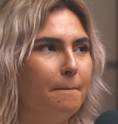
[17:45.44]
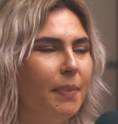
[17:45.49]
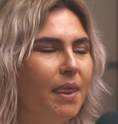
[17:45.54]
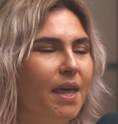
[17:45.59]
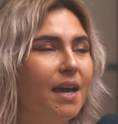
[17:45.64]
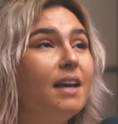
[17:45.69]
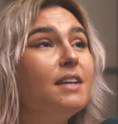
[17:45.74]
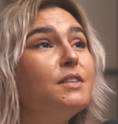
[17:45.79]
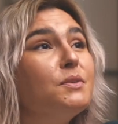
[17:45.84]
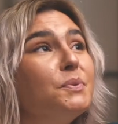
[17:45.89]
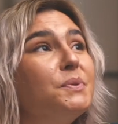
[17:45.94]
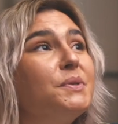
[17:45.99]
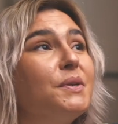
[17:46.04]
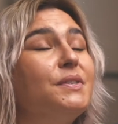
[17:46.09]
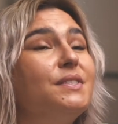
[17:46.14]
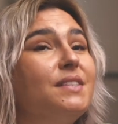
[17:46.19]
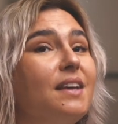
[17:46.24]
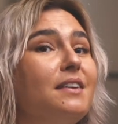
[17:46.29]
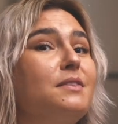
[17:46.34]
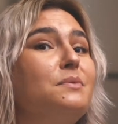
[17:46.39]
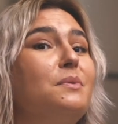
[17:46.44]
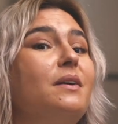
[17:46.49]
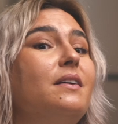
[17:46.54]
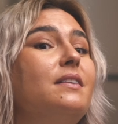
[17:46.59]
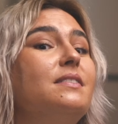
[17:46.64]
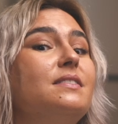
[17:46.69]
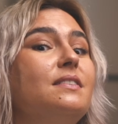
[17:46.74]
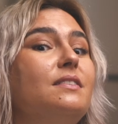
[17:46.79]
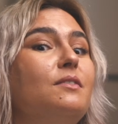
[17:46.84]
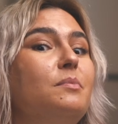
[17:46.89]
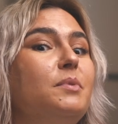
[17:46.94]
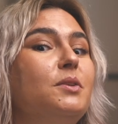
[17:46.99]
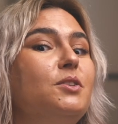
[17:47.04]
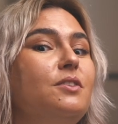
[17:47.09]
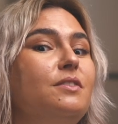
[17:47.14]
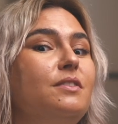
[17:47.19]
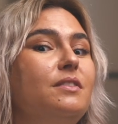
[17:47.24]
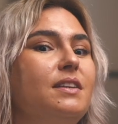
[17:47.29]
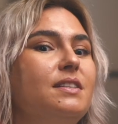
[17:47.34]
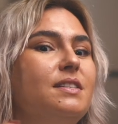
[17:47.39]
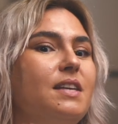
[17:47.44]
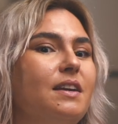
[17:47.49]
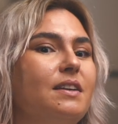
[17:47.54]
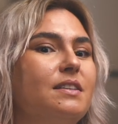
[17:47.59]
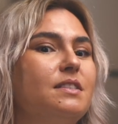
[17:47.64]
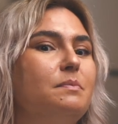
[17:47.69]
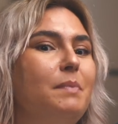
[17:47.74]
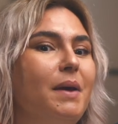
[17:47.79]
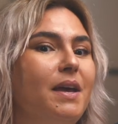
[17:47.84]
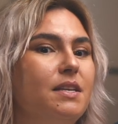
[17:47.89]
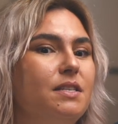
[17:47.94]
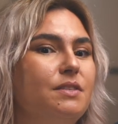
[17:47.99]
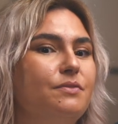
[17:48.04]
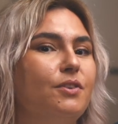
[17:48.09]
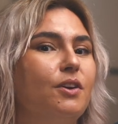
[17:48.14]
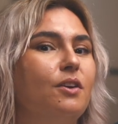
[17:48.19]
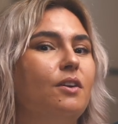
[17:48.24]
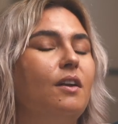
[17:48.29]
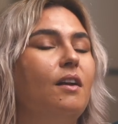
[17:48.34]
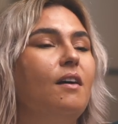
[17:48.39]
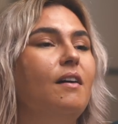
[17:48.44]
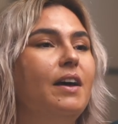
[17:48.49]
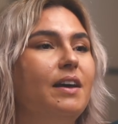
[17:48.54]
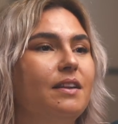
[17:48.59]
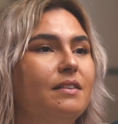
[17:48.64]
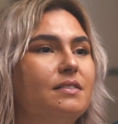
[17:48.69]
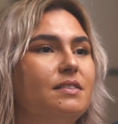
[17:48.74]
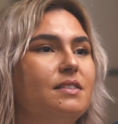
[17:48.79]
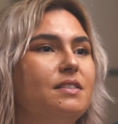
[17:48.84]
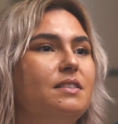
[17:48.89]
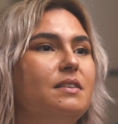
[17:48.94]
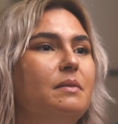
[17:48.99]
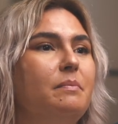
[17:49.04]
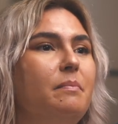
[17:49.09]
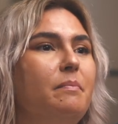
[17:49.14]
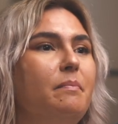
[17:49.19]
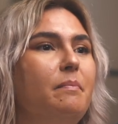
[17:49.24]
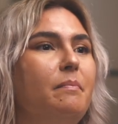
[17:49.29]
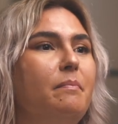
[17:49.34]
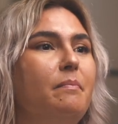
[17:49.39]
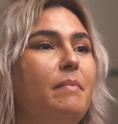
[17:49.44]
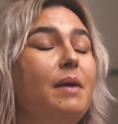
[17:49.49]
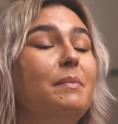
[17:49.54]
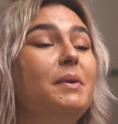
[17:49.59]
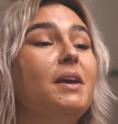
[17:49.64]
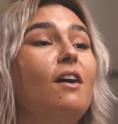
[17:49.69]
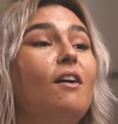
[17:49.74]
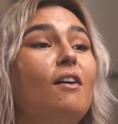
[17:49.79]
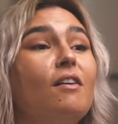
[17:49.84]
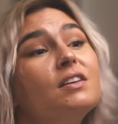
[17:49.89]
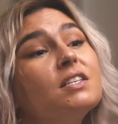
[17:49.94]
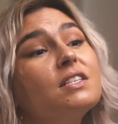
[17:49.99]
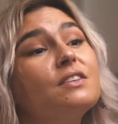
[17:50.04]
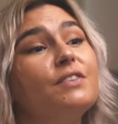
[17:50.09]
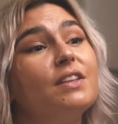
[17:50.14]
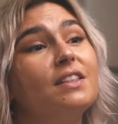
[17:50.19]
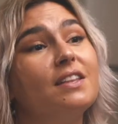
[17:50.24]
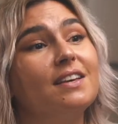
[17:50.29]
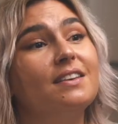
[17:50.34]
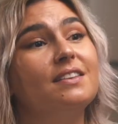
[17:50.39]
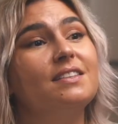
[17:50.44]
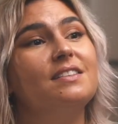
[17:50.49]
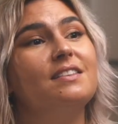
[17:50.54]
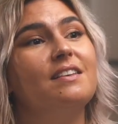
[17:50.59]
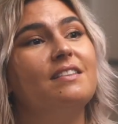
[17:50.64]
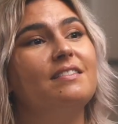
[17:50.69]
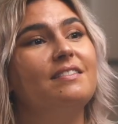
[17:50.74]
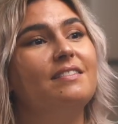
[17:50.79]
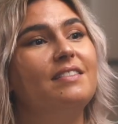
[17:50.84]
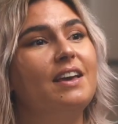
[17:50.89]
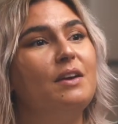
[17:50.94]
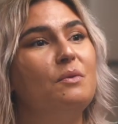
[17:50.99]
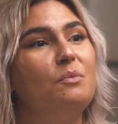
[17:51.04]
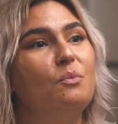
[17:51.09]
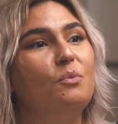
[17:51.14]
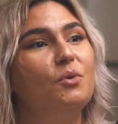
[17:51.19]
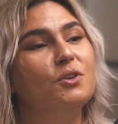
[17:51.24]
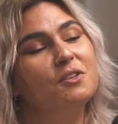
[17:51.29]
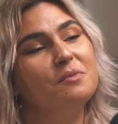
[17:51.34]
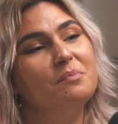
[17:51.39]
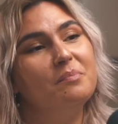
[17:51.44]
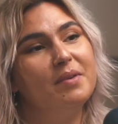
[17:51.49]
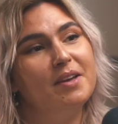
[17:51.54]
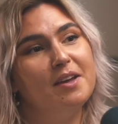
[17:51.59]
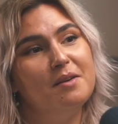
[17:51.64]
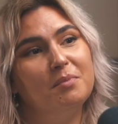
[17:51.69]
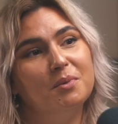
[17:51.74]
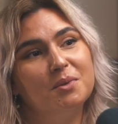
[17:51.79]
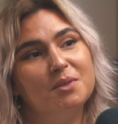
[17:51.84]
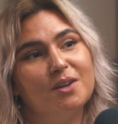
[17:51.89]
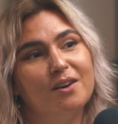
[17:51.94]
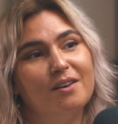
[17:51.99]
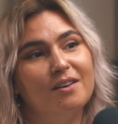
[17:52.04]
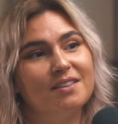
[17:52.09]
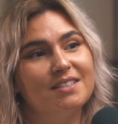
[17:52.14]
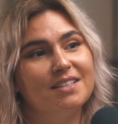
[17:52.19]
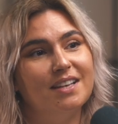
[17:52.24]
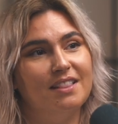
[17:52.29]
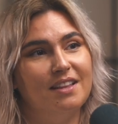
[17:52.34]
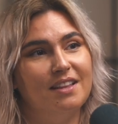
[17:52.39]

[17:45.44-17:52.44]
I guess also sex work is an opportunity, is like a space for clients to maybe ask for things that they wouldn't be able to ask in